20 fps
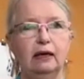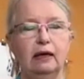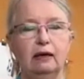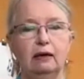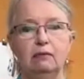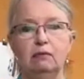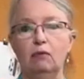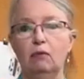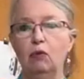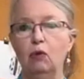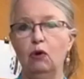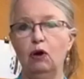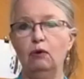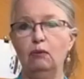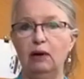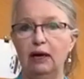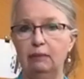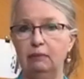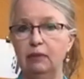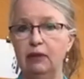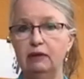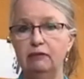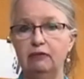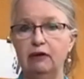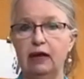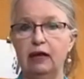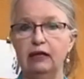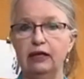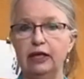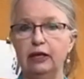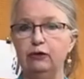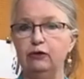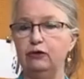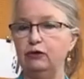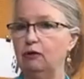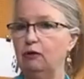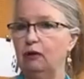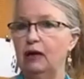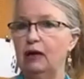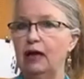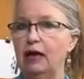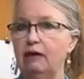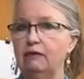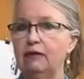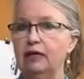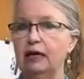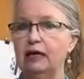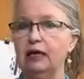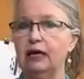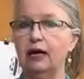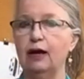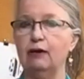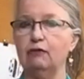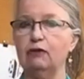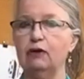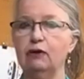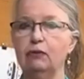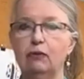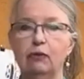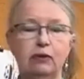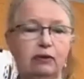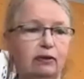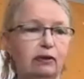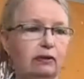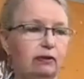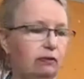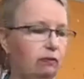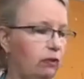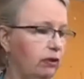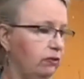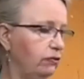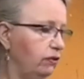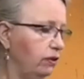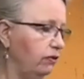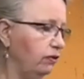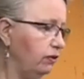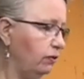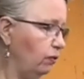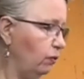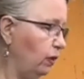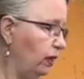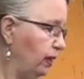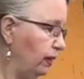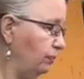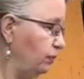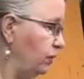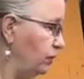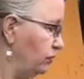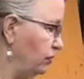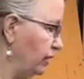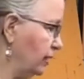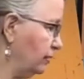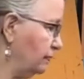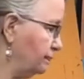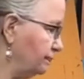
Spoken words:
more my mid values, so I'll have that covered with just what I'm using.